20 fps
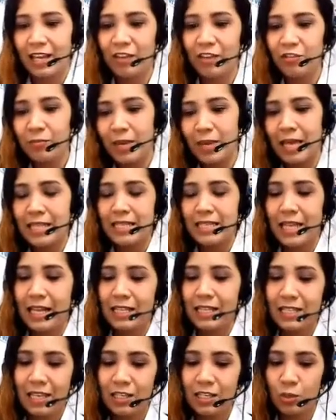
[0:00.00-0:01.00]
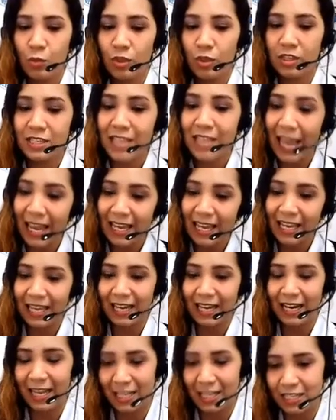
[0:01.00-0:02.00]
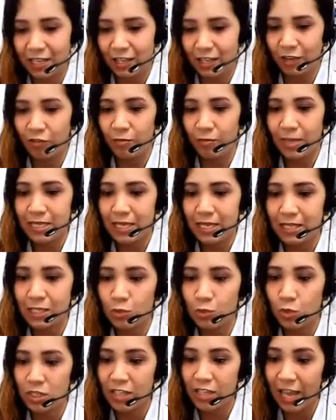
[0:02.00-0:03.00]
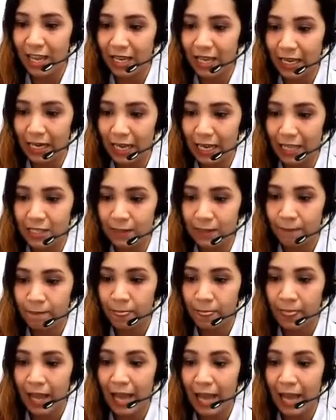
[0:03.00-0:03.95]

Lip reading: Give me a sentence with take in it. Give me a sentence with take in it.